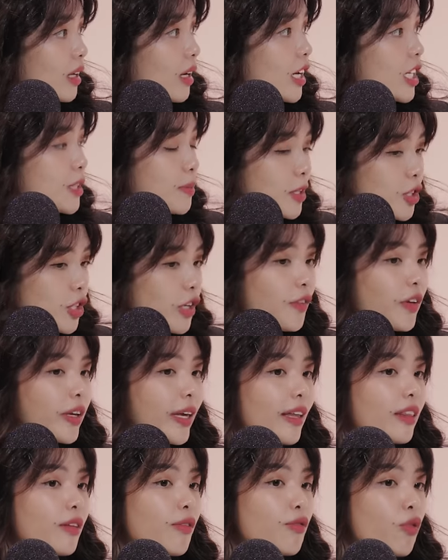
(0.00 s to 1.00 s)
Yeah, especially if you
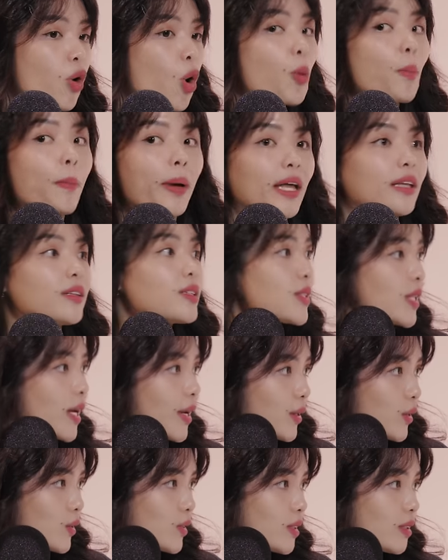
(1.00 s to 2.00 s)
get the wrong band
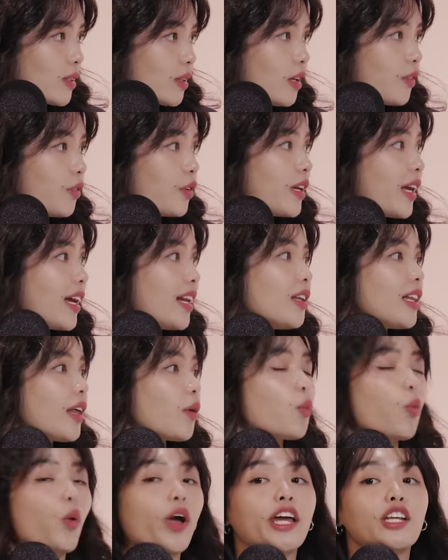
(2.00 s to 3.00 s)
size. If you get it
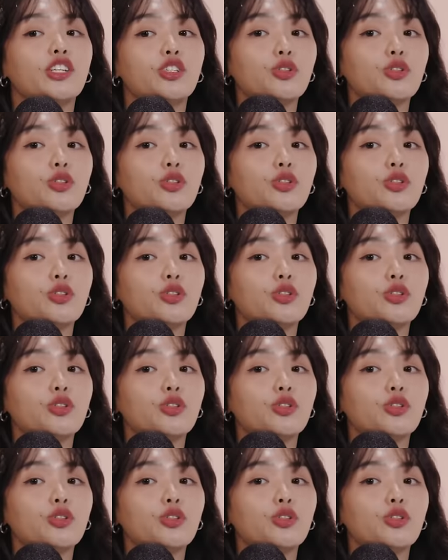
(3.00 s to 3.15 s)
like way